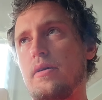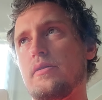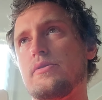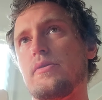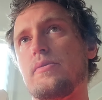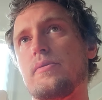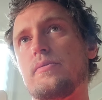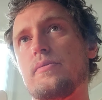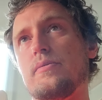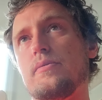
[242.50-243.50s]
And so
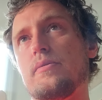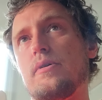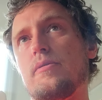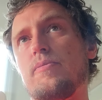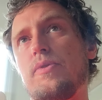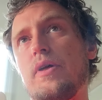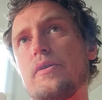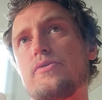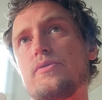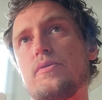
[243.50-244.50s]

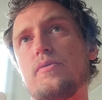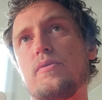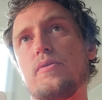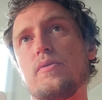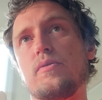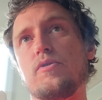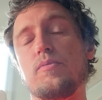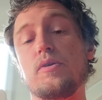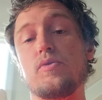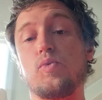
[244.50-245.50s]
that's, to
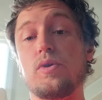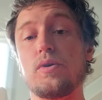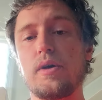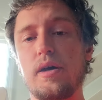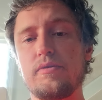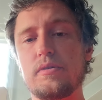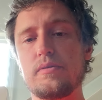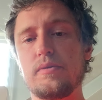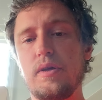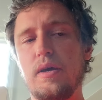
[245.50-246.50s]
me, the real
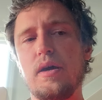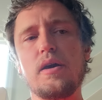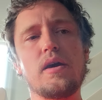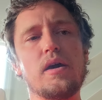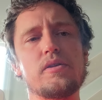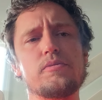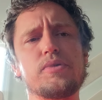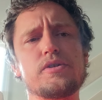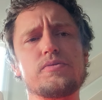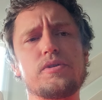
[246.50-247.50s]
heaven, and the
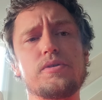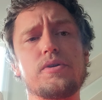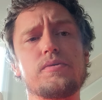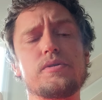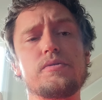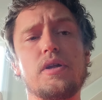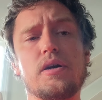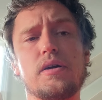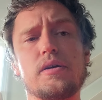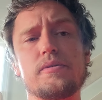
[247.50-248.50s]
place where you go when you
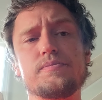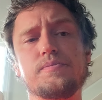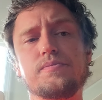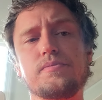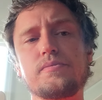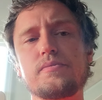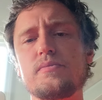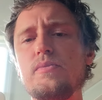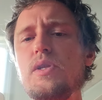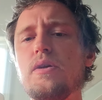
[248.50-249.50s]
die.
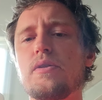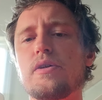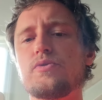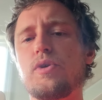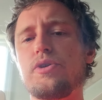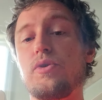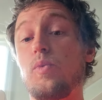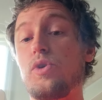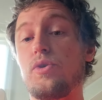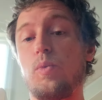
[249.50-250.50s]
That's where
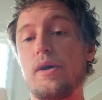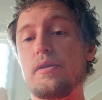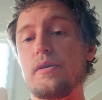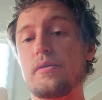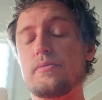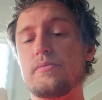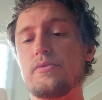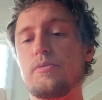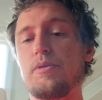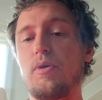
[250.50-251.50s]
you're waiting
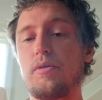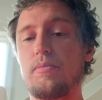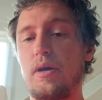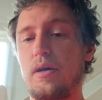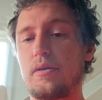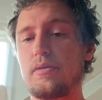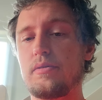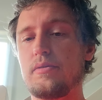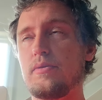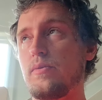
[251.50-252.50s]
to be brought back
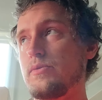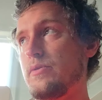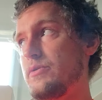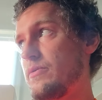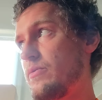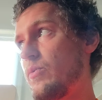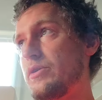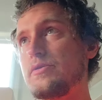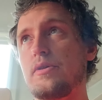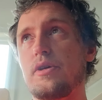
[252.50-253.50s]

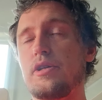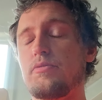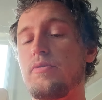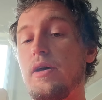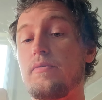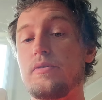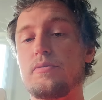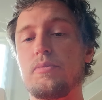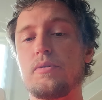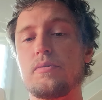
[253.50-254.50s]
once the kingdom of heaven is
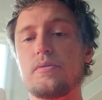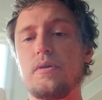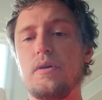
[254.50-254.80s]
built.